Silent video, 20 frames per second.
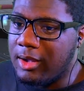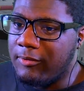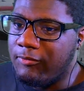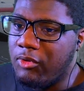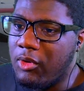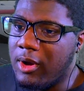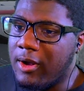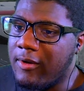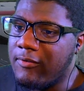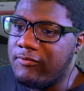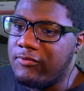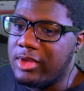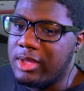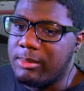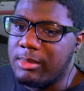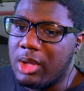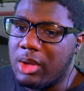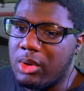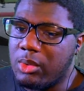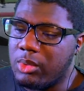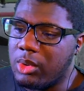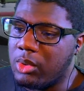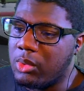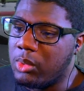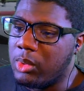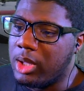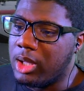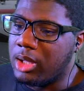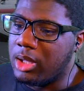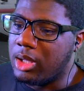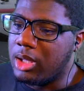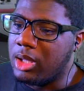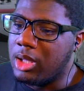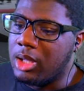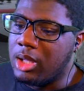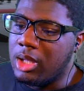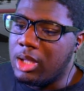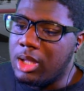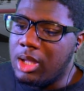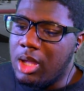for a female real quick.
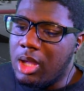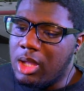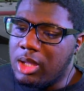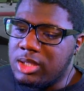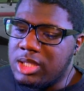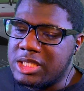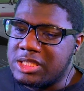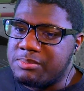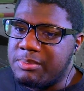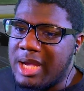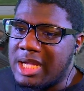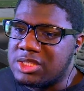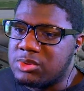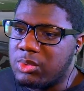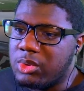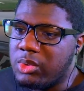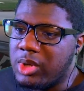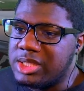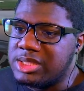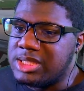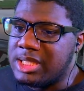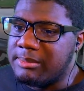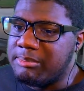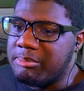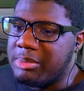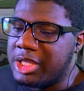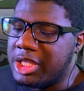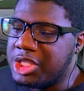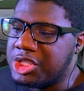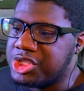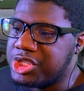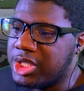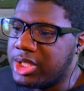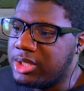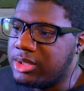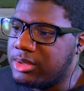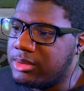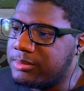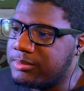Dispatch requesting Billie Jean.